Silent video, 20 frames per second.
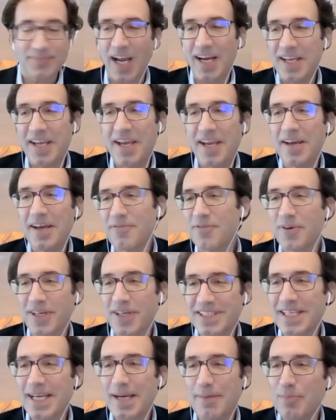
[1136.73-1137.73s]
Ian, for
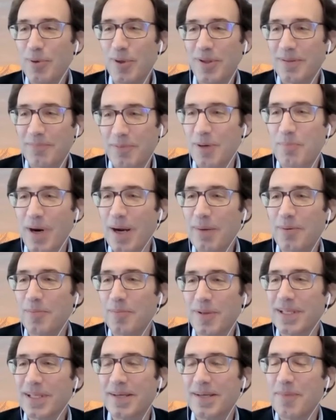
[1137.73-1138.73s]
example, could
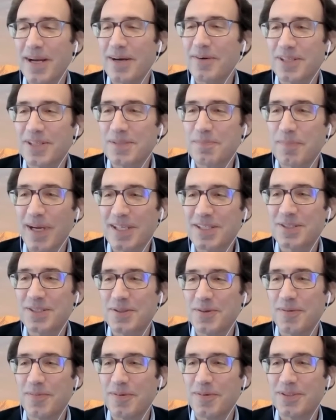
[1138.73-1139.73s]
probably in many respects
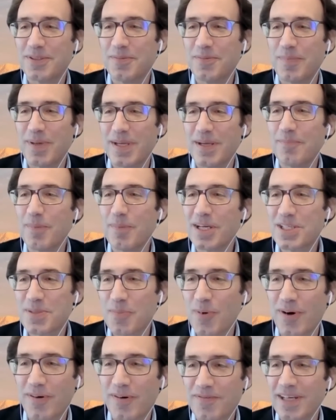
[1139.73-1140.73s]
be much
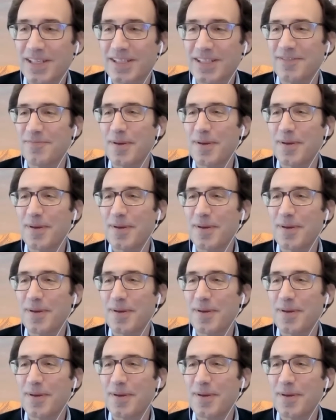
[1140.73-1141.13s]
more effective